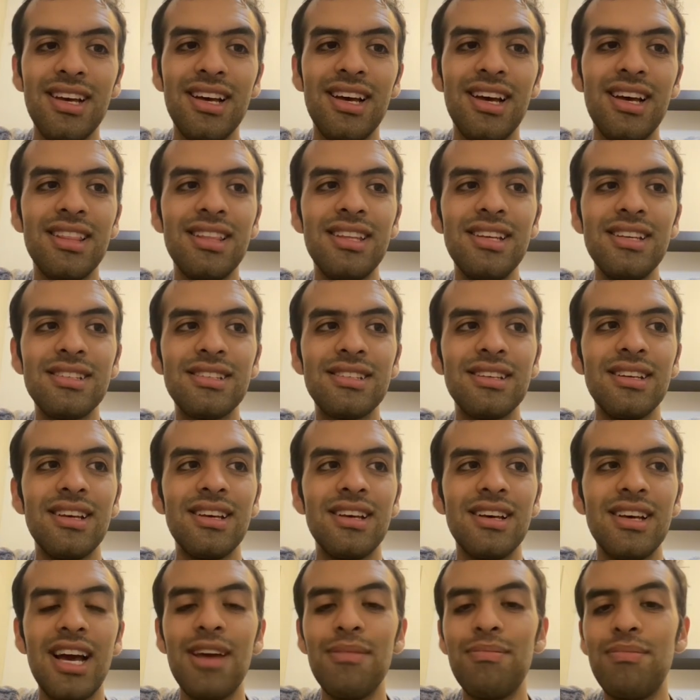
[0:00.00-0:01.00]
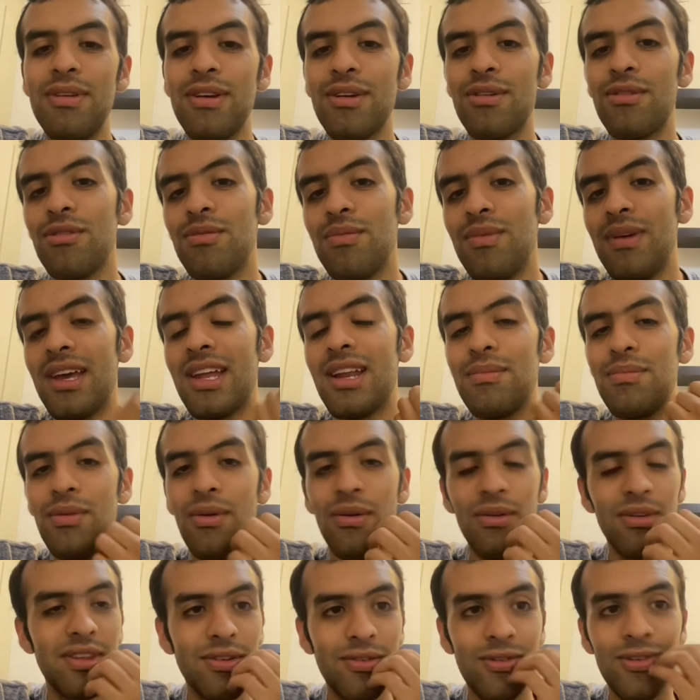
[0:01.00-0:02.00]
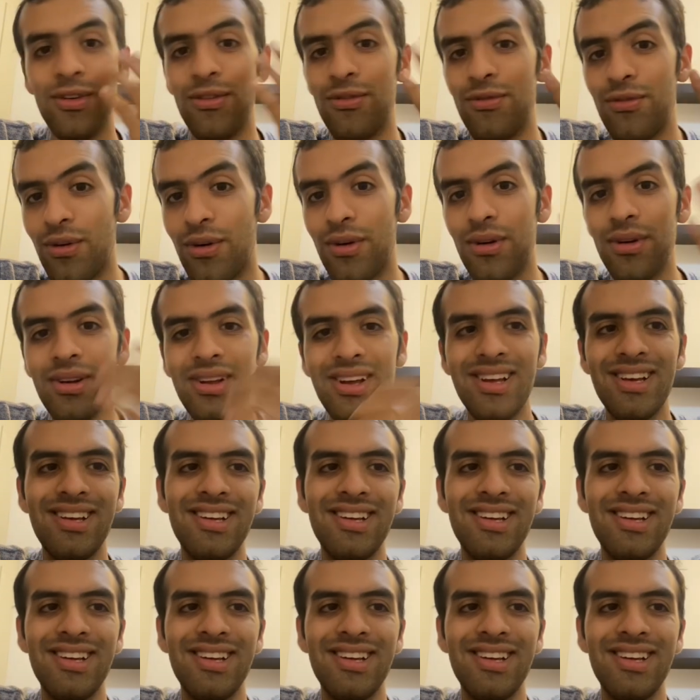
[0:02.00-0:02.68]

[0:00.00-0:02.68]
and this IP could be an Appaloosa for 4.